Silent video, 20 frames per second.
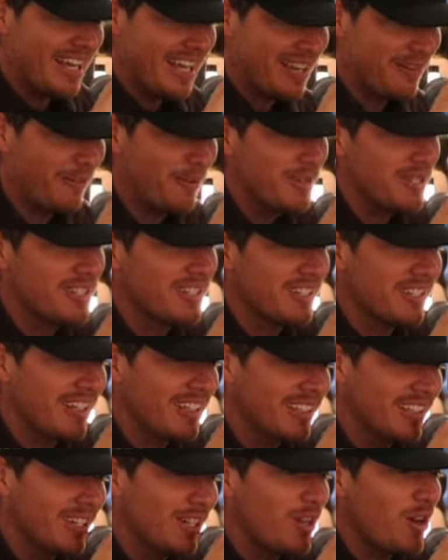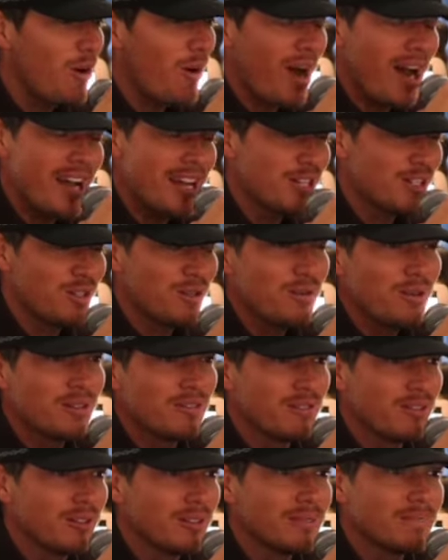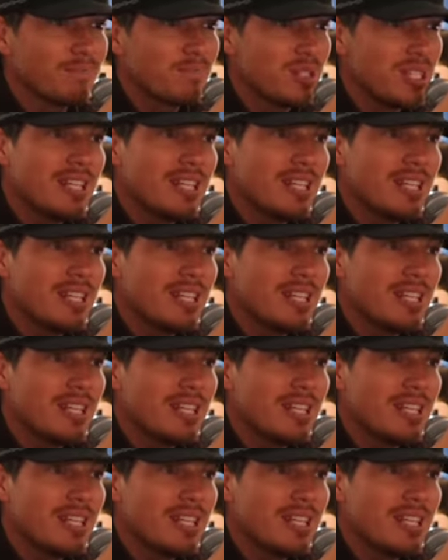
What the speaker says: It was, you know, I had toured for